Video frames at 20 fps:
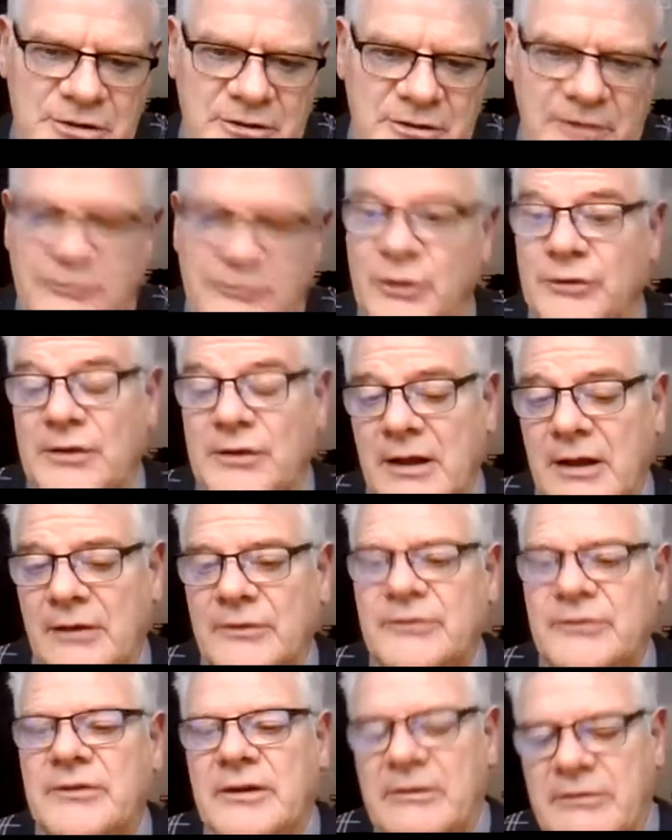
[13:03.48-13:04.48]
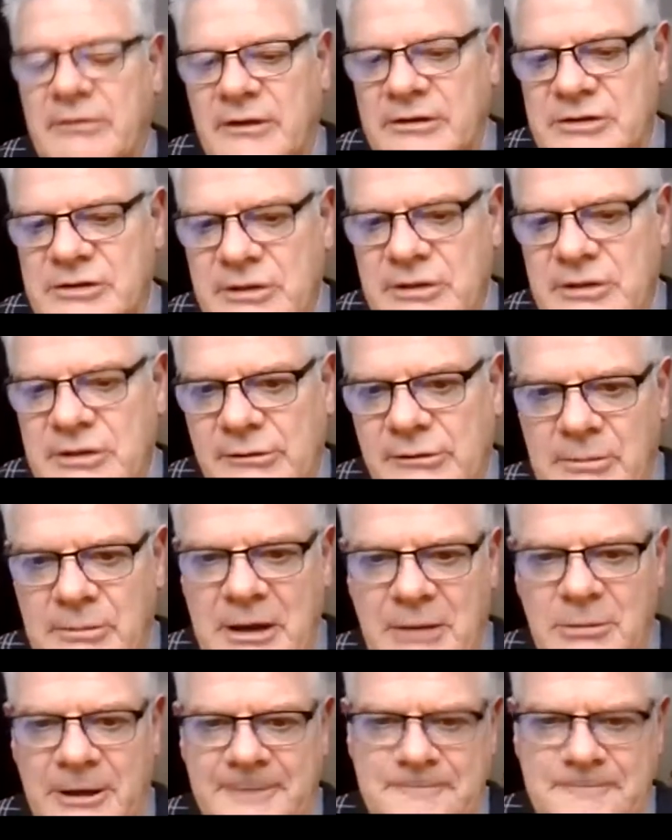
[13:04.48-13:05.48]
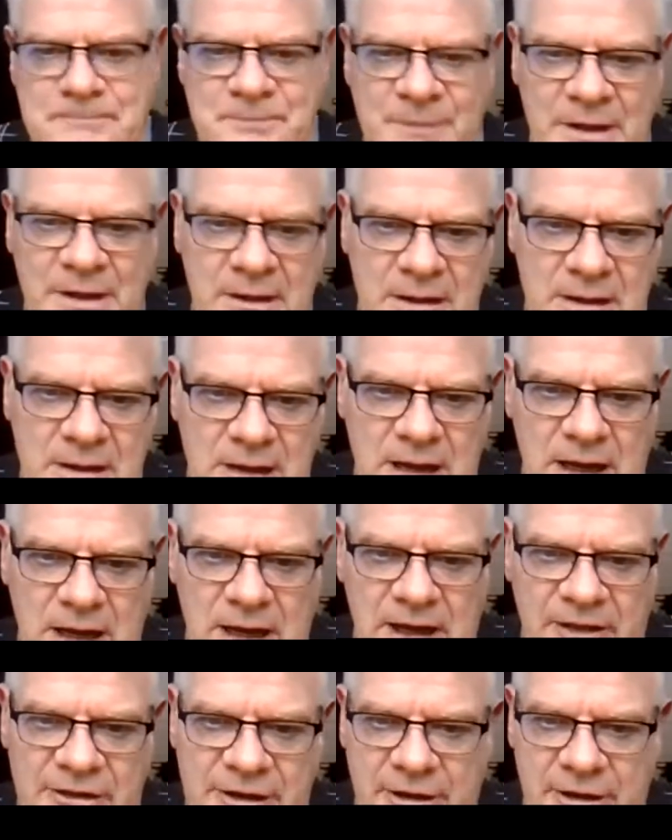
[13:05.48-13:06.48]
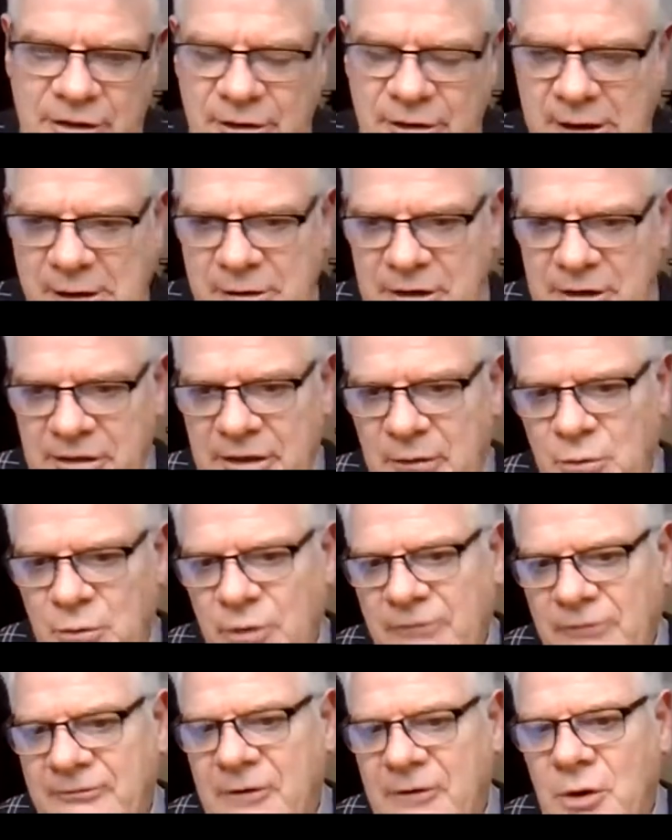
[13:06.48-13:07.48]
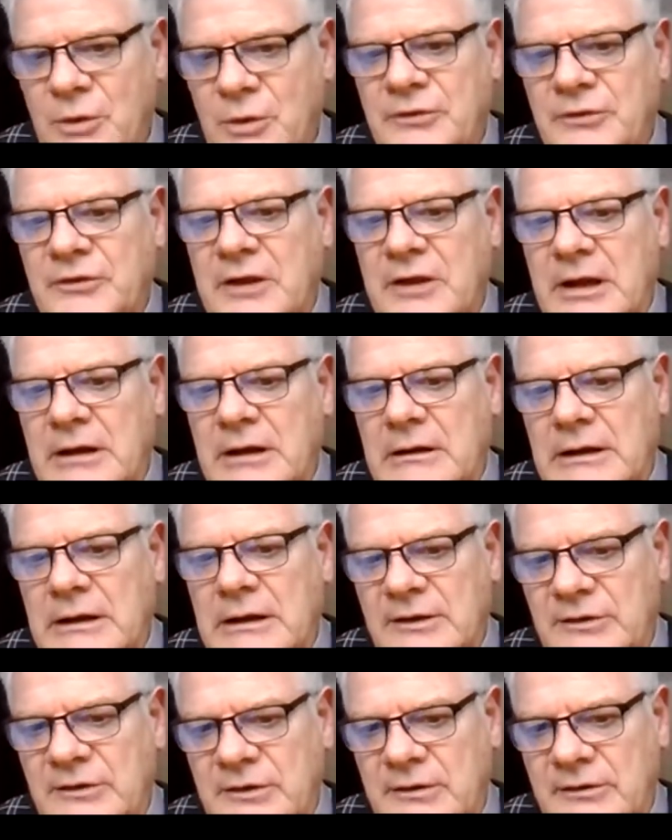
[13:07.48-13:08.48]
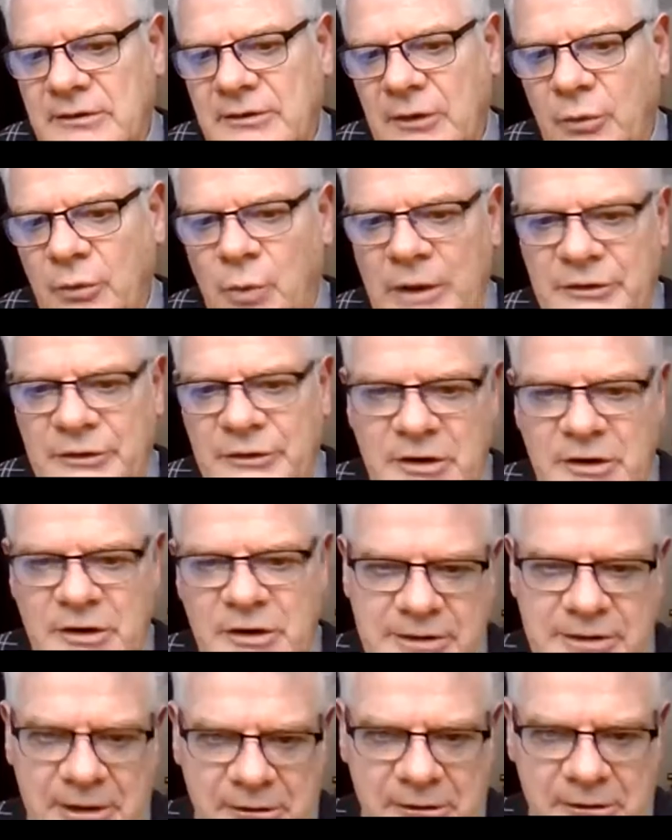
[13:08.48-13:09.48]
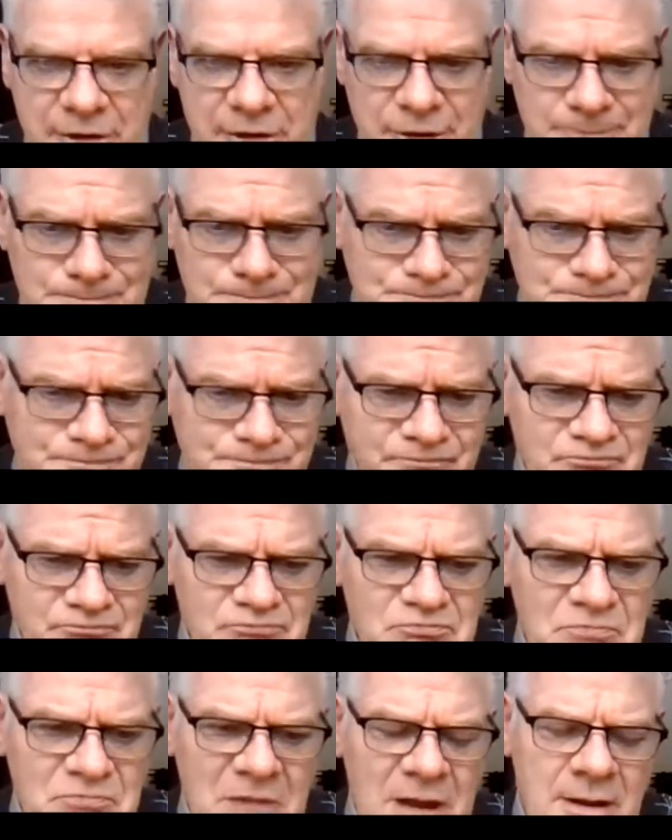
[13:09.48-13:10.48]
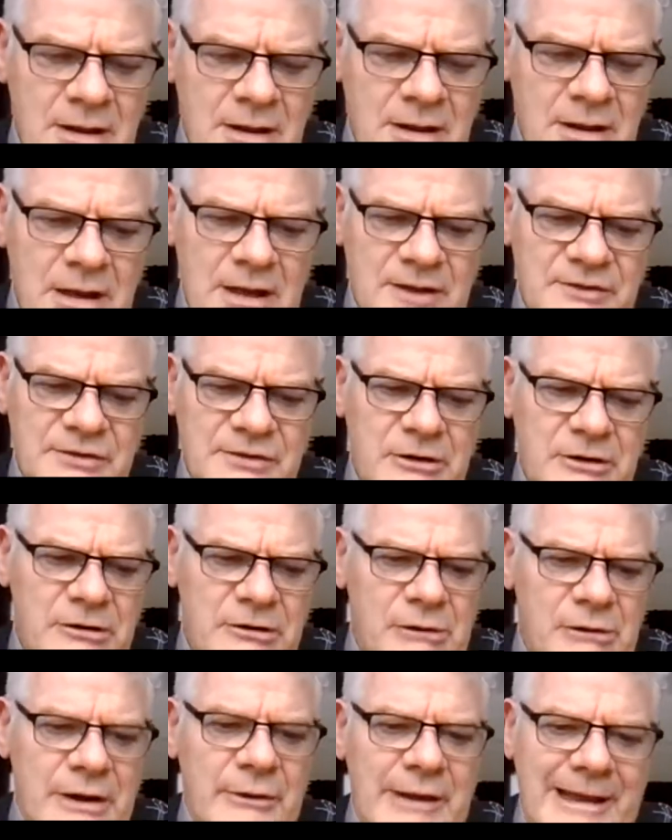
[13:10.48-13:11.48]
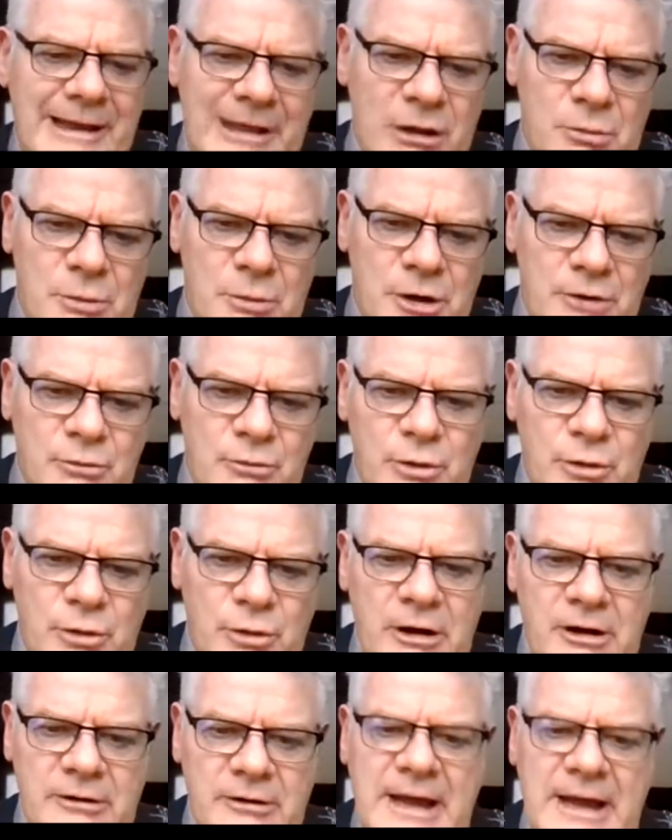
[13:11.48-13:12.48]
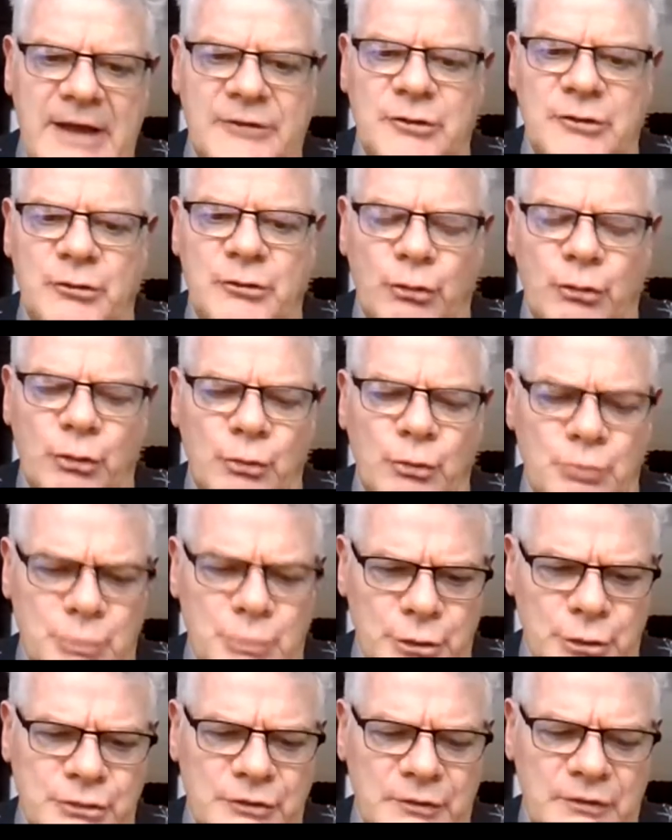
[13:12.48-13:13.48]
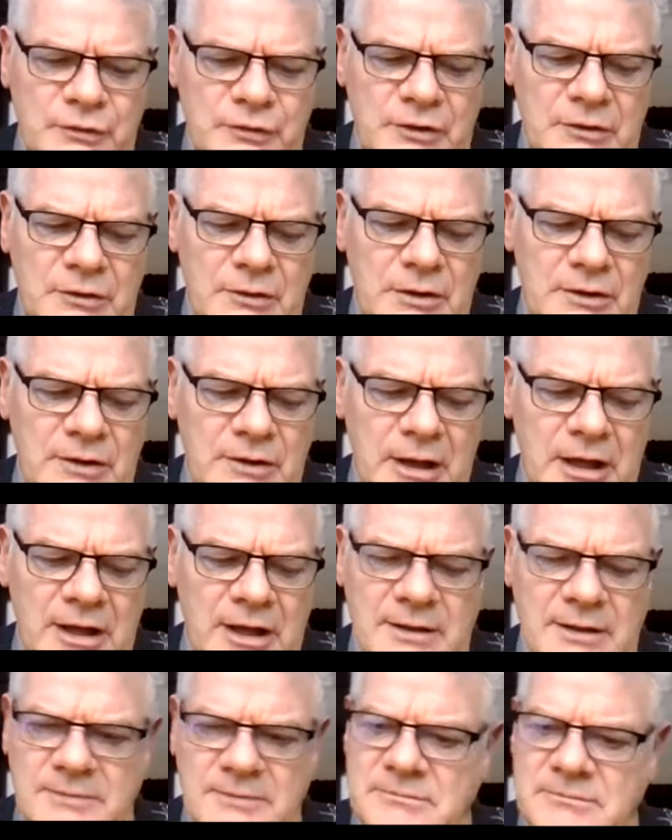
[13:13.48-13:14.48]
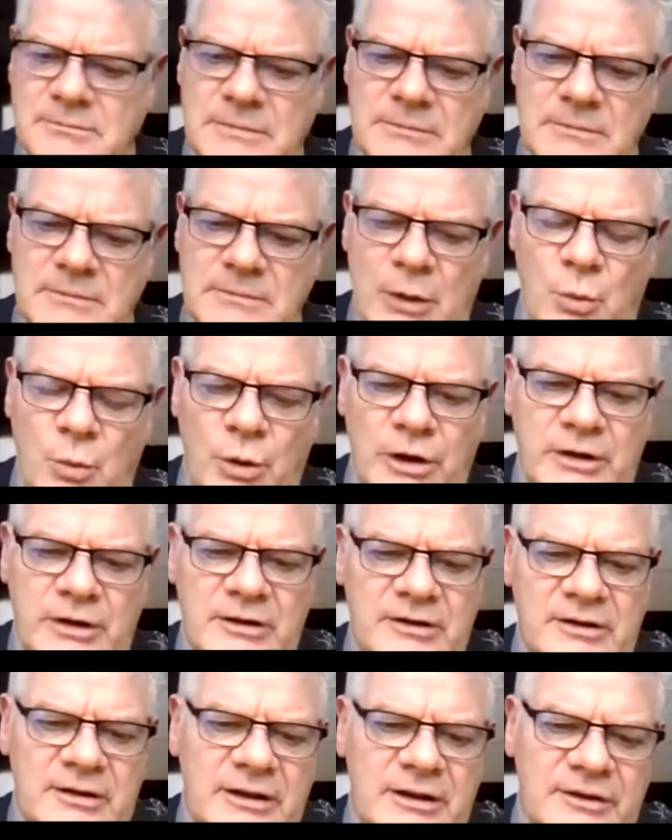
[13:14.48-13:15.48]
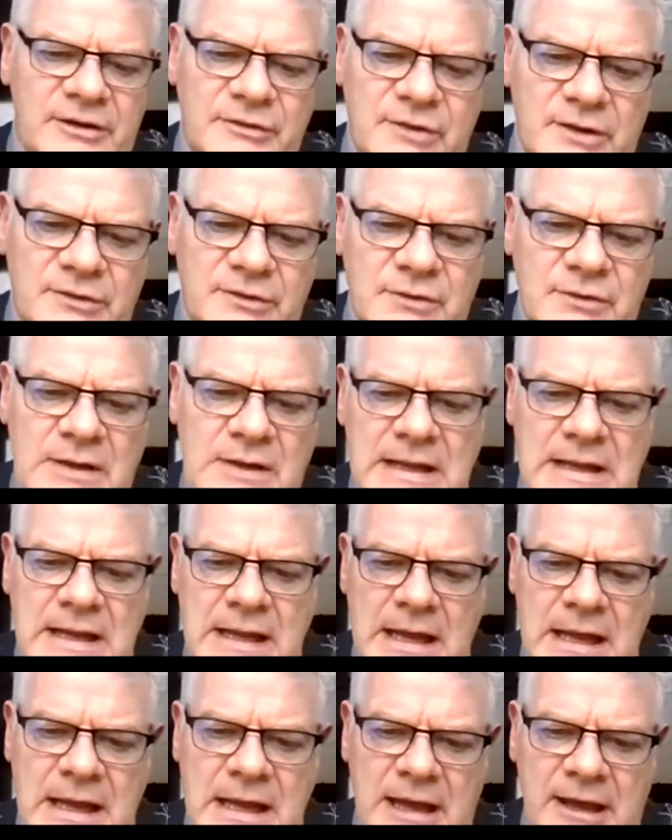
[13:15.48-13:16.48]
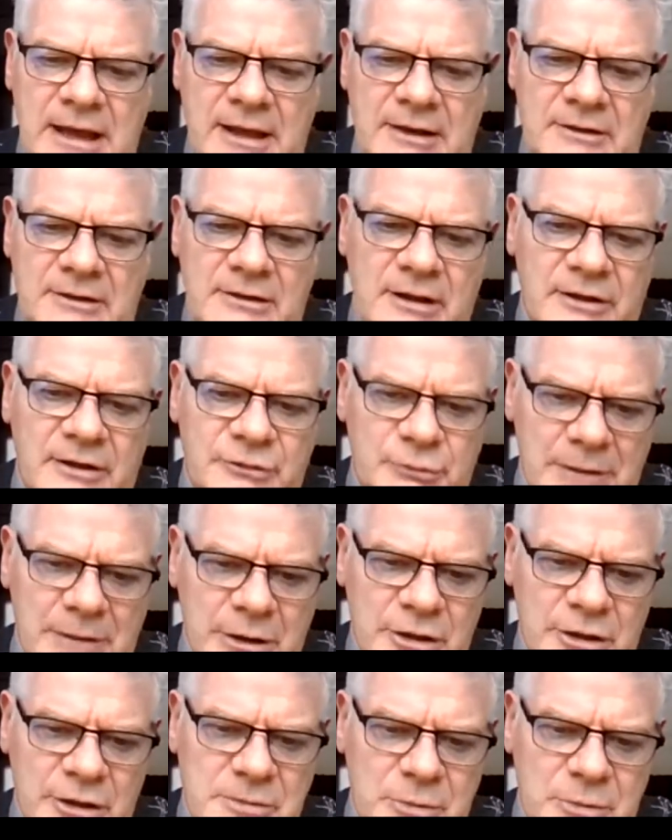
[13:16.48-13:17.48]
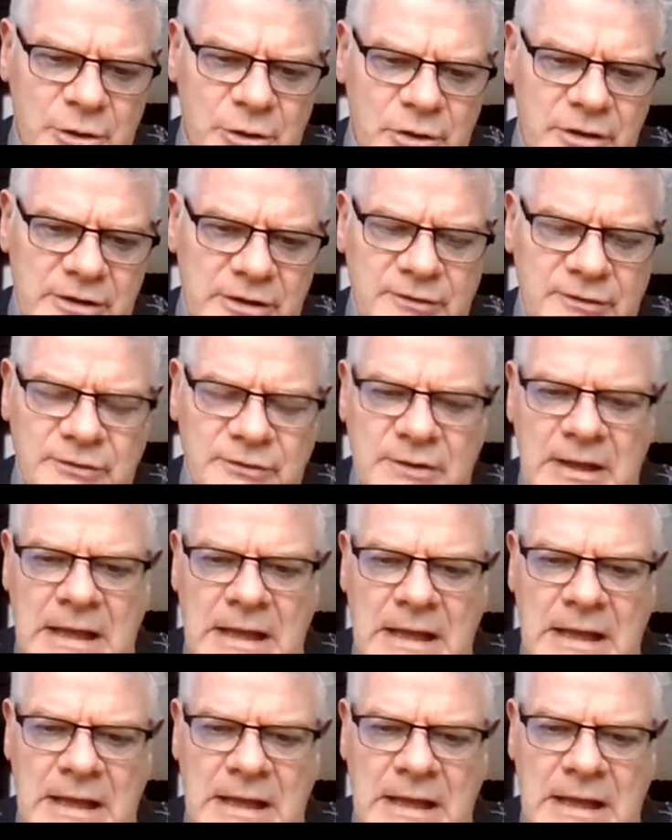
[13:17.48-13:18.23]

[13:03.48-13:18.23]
of yourselves and the general public. The other area that we're focused in is in southwestern Ontario, centered around Aylmer, where our gas distributions network exists, and surrounding communities.